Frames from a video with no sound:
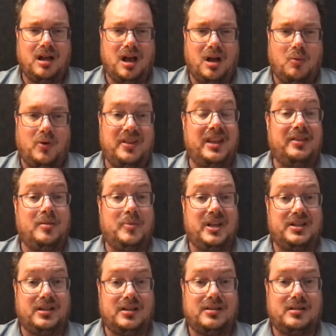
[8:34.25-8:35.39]
within the
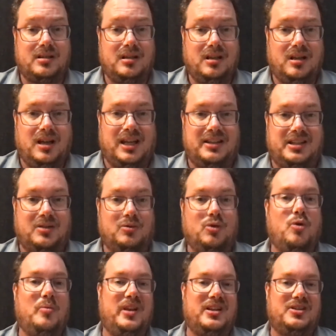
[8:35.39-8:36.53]
business, until
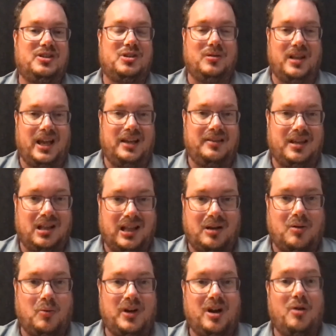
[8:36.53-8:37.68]
normally it's too late. They're like,
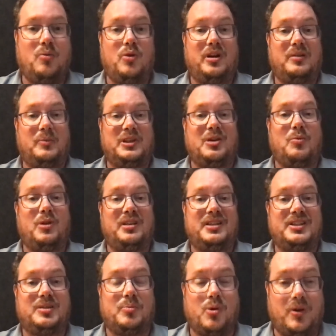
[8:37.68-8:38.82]
we don't want to
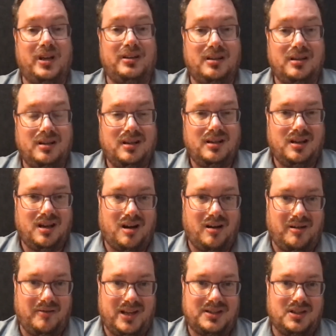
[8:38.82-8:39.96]
disappoint our
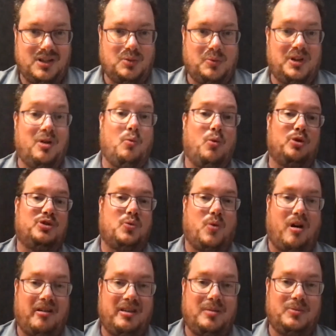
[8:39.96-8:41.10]
investors, we don't want to
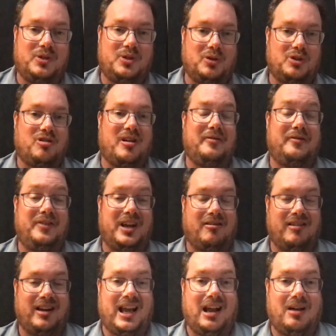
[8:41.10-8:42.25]
worry them, so we'll try and
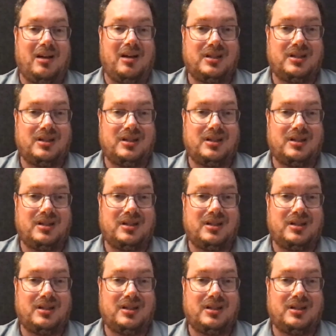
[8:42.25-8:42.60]
figure it out,